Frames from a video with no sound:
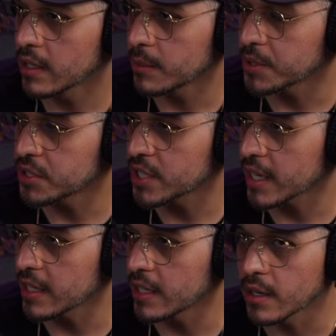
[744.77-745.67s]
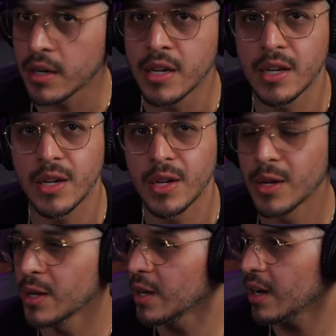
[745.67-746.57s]
I'm just checking here.
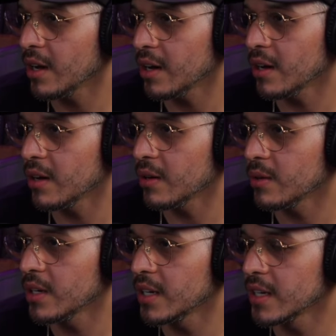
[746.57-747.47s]
Uh-oh.